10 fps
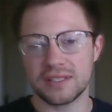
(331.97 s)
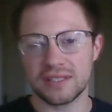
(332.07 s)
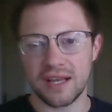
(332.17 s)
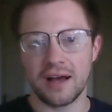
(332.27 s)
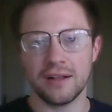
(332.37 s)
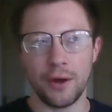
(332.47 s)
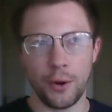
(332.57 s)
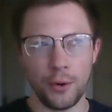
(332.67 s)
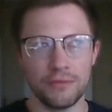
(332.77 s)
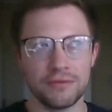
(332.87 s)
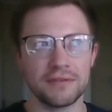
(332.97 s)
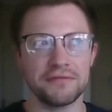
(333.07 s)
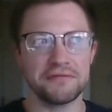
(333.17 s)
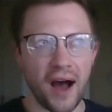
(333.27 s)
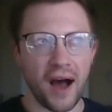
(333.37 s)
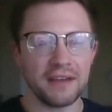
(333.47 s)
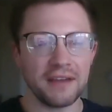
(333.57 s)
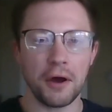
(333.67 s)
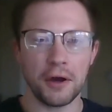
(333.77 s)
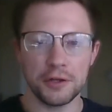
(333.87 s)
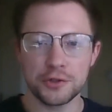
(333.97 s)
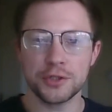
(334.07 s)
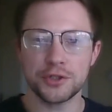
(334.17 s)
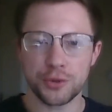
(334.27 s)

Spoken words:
And if I didn't do that, they would fire